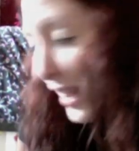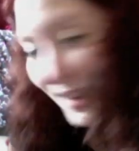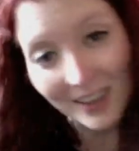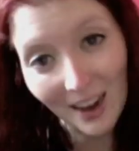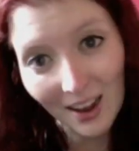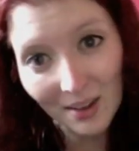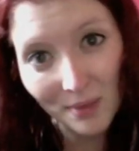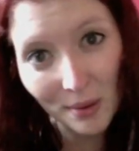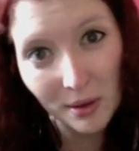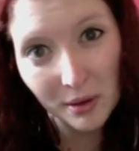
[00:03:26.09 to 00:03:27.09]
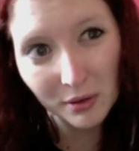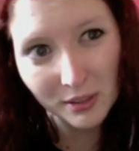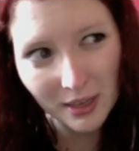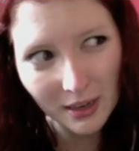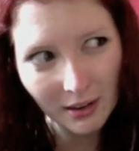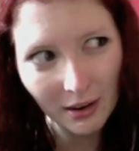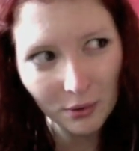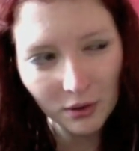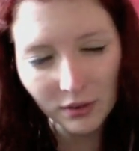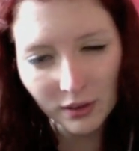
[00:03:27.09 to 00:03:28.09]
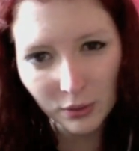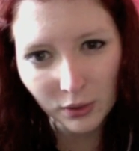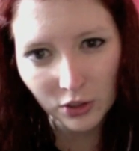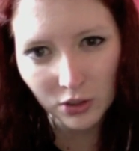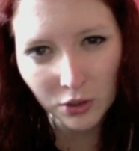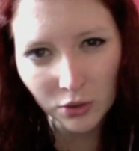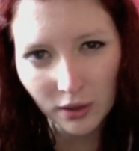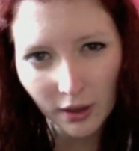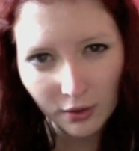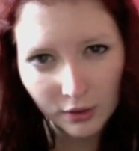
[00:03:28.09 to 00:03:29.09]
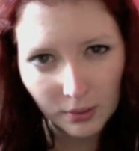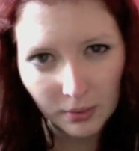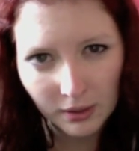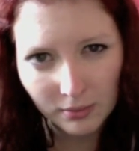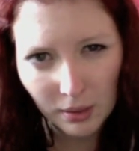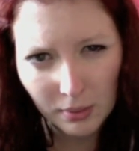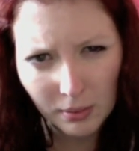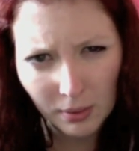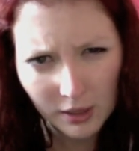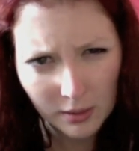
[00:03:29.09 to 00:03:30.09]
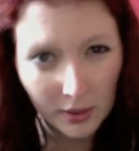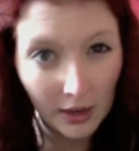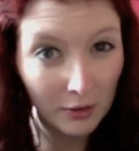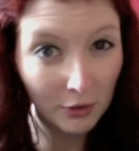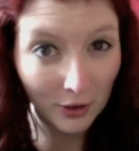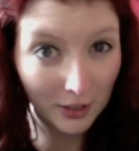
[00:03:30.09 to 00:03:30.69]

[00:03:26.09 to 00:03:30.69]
and yeah, maybe Roseanne and I will even get to watch Doctor Who together or something. Maybe, possibly, I have no